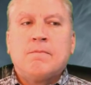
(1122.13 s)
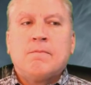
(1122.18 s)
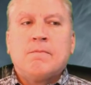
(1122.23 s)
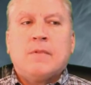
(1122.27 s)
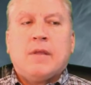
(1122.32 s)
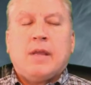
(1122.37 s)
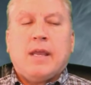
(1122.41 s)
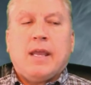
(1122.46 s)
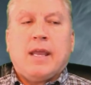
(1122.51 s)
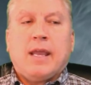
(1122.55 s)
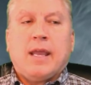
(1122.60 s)

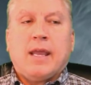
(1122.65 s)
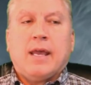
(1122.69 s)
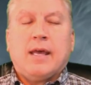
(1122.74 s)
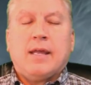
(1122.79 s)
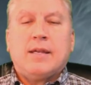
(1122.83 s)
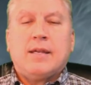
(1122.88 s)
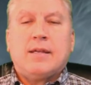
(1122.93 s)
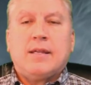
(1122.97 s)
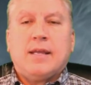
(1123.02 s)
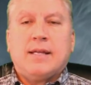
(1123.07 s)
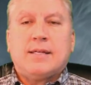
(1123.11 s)

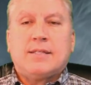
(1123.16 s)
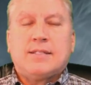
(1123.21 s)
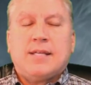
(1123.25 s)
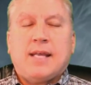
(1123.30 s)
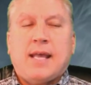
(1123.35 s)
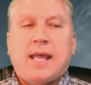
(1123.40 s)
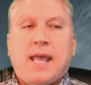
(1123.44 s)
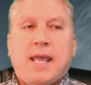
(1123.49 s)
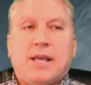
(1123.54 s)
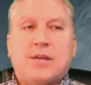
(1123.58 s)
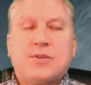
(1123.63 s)
and it
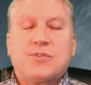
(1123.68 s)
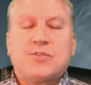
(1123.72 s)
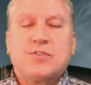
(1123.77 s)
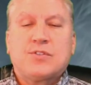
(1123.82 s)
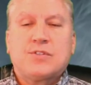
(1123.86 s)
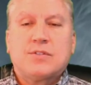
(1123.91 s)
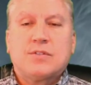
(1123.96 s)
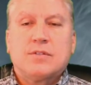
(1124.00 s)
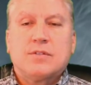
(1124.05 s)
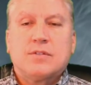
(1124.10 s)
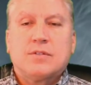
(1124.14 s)

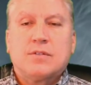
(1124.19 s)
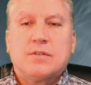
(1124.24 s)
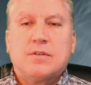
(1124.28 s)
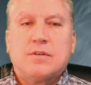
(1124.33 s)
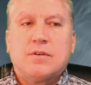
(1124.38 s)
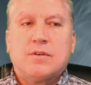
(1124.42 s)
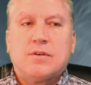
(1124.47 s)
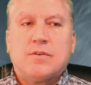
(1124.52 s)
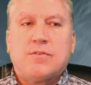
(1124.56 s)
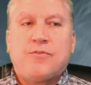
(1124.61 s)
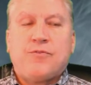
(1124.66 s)
takes
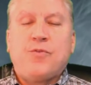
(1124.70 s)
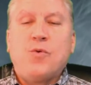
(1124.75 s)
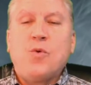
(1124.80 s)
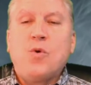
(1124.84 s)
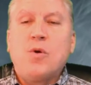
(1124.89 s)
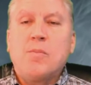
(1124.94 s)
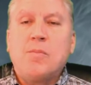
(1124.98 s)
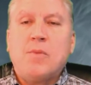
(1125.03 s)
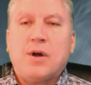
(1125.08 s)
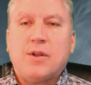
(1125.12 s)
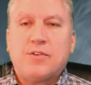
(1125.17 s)
4
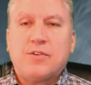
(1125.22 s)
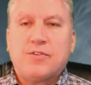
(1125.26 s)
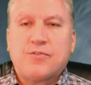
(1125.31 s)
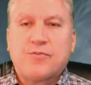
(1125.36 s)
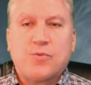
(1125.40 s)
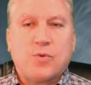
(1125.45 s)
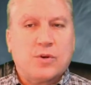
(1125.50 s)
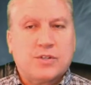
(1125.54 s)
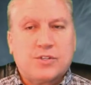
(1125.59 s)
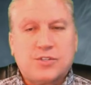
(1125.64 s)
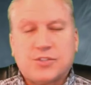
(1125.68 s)
months
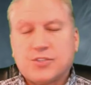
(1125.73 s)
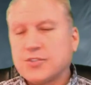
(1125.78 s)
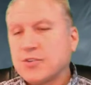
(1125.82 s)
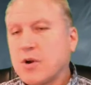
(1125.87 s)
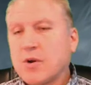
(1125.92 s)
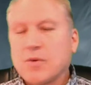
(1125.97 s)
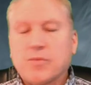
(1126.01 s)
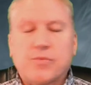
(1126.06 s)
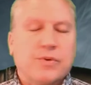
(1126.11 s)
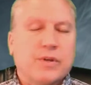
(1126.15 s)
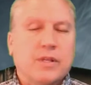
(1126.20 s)
for it to
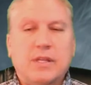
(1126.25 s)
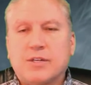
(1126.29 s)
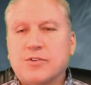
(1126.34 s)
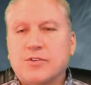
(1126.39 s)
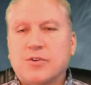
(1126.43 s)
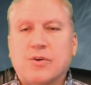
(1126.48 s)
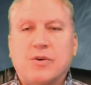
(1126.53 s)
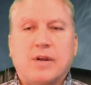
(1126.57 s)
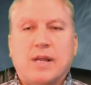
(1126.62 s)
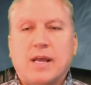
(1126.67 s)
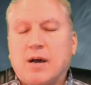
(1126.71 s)
start really
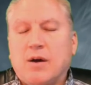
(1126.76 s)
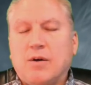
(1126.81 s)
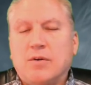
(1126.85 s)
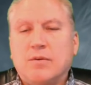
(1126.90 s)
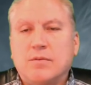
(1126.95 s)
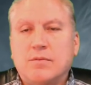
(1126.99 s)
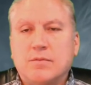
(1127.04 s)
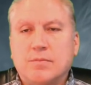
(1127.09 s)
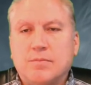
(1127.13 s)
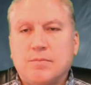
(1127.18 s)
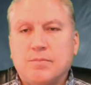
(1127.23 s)
turning out
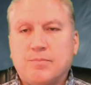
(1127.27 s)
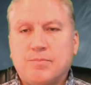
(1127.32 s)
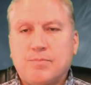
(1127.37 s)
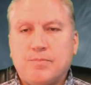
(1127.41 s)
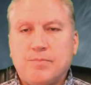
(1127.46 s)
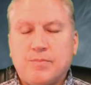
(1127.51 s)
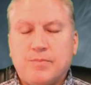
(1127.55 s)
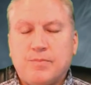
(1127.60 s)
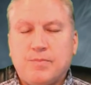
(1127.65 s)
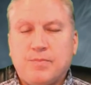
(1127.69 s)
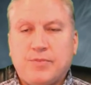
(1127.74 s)

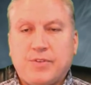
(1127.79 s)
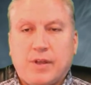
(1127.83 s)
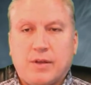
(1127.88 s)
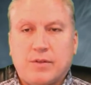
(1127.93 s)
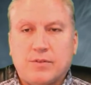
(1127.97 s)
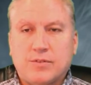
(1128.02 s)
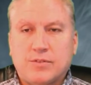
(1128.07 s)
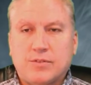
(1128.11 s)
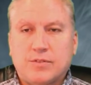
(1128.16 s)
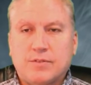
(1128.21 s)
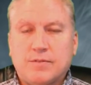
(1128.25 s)

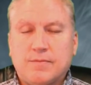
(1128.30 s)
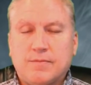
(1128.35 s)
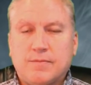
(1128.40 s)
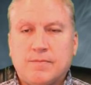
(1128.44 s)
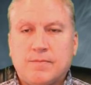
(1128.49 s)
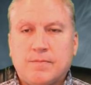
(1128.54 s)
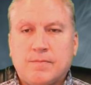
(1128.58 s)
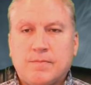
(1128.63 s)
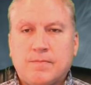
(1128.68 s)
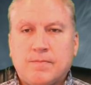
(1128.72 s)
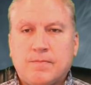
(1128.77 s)
sales.
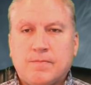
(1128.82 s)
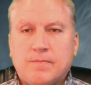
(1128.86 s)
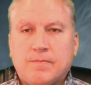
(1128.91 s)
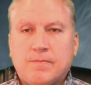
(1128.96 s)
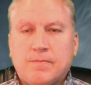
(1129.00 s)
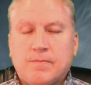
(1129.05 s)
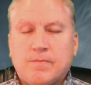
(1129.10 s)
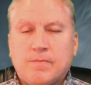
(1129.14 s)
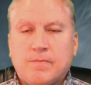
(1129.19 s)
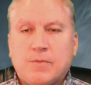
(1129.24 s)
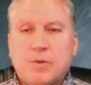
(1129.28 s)

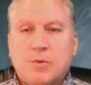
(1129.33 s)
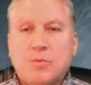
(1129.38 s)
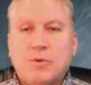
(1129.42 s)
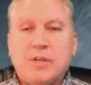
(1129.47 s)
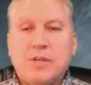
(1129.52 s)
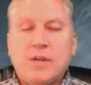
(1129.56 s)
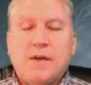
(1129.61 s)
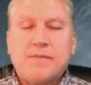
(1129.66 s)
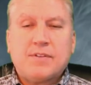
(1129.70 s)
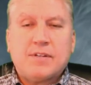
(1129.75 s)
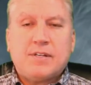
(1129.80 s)
Well, you
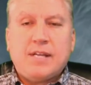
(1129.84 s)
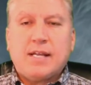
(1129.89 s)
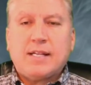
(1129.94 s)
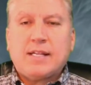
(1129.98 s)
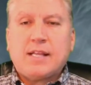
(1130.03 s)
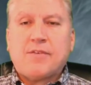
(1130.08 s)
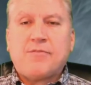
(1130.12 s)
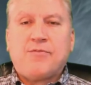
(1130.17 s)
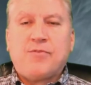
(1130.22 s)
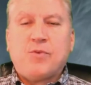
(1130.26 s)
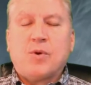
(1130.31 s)
have to take
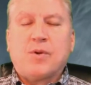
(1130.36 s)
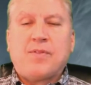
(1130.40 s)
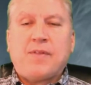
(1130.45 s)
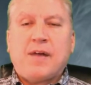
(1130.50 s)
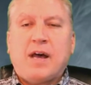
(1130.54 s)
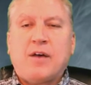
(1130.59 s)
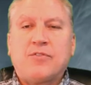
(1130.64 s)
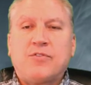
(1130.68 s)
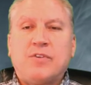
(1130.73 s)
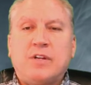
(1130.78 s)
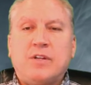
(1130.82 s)
that
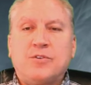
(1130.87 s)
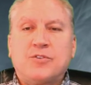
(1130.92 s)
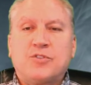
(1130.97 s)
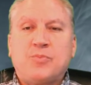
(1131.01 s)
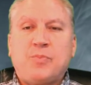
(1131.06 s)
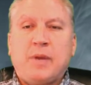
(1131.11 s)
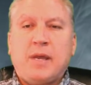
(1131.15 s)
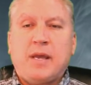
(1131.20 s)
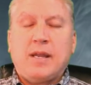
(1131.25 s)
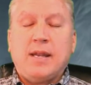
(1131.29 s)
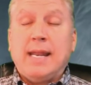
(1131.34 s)
$4,000 that you
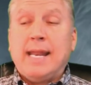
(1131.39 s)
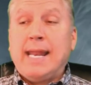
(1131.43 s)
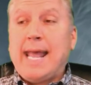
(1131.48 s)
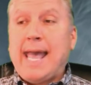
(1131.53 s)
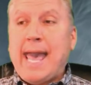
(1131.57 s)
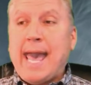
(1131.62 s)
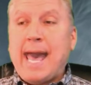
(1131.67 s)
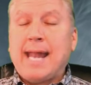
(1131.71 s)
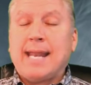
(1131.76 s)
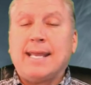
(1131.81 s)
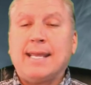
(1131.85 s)
spent and
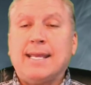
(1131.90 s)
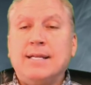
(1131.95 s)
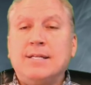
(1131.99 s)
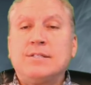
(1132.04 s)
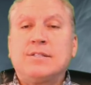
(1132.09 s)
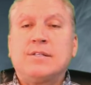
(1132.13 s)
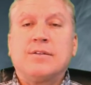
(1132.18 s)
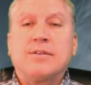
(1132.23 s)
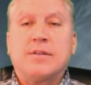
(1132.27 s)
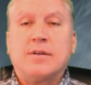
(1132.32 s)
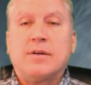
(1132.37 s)
add it
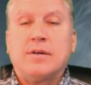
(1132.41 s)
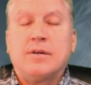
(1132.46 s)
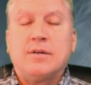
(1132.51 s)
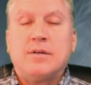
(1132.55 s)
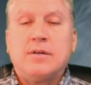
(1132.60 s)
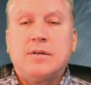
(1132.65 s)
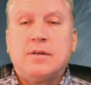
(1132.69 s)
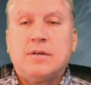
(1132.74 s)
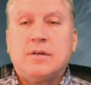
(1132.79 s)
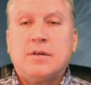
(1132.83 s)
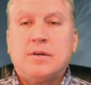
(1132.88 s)
into the
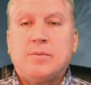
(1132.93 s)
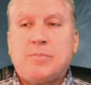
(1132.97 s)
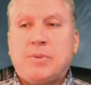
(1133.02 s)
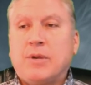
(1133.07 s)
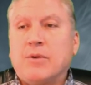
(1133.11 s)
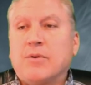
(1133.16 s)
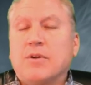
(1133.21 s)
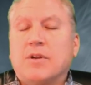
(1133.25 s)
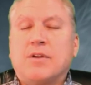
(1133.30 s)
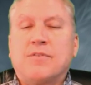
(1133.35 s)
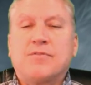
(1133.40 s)

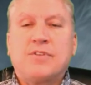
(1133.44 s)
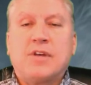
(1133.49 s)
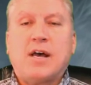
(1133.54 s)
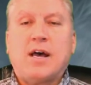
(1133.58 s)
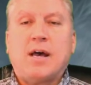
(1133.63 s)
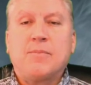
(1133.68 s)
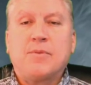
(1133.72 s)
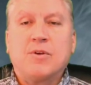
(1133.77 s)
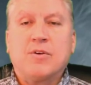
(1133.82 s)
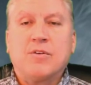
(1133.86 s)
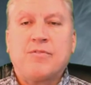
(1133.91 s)
period of
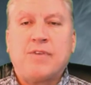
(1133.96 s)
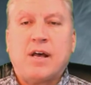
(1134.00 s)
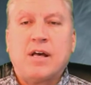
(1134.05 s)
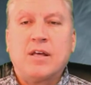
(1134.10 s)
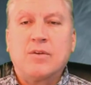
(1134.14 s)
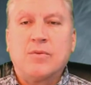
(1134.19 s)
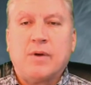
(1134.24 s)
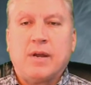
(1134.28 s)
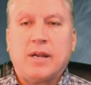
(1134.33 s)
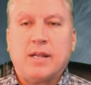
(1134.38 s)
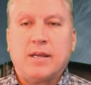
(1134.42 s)
time you're
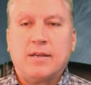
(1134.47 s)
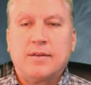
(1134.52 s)
evaluating.